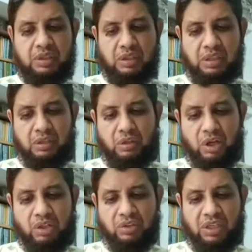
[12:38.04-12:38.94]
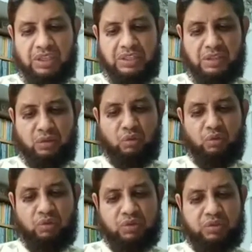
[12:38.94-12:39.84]
In not only
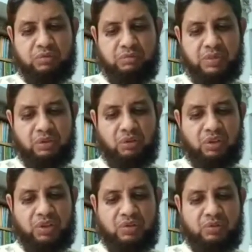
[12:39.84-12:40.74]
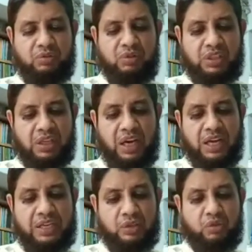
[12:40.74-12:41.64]
schools, but also in
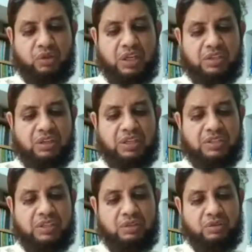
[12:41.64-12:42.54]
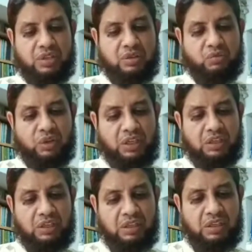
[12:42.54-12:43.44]
higher educational institutions as
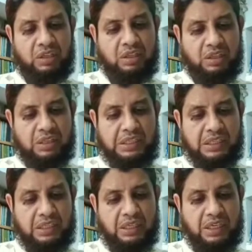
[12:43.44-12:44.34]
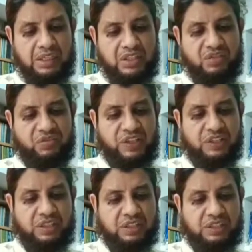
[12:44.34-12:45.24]
well as
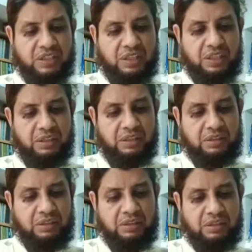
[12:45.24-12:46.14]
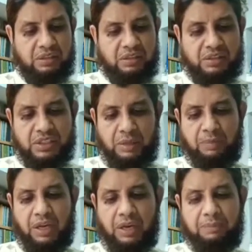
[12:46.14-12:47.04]
infrastructural
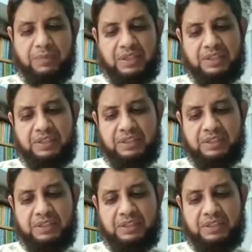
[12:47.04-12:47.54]
development